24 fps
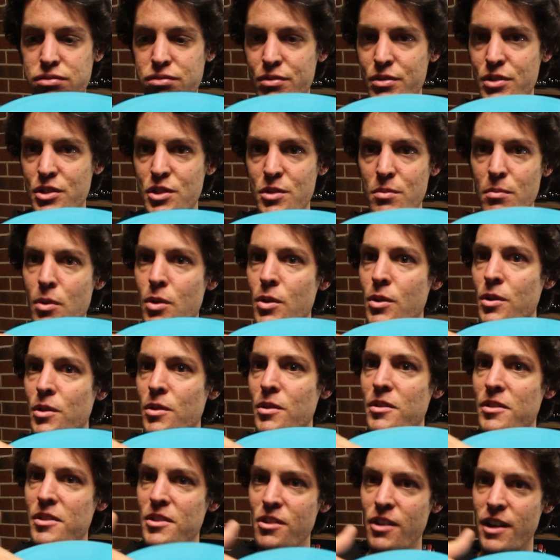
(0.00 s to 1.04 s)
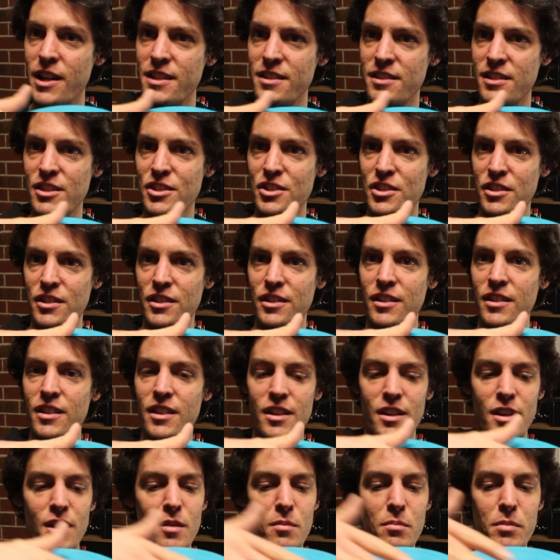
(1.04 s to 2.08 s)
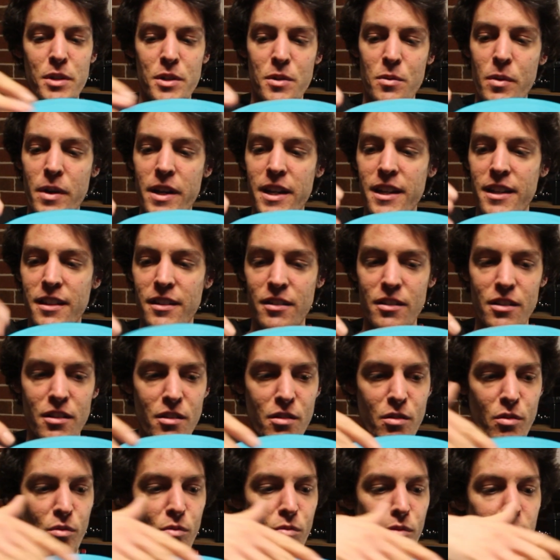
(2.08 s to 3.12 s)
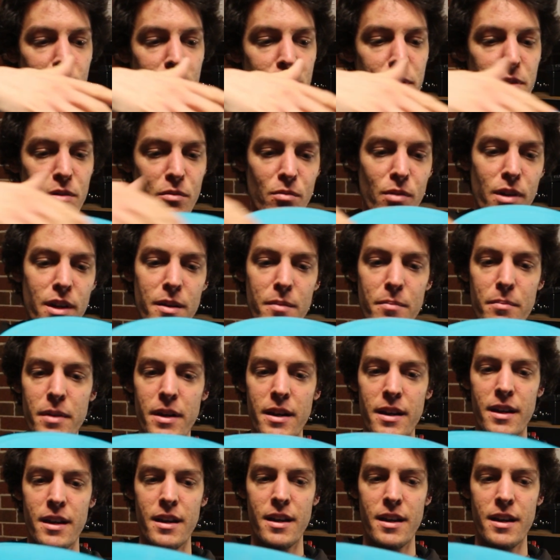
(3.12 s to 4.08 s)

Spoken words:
smooth transition between rim to rim,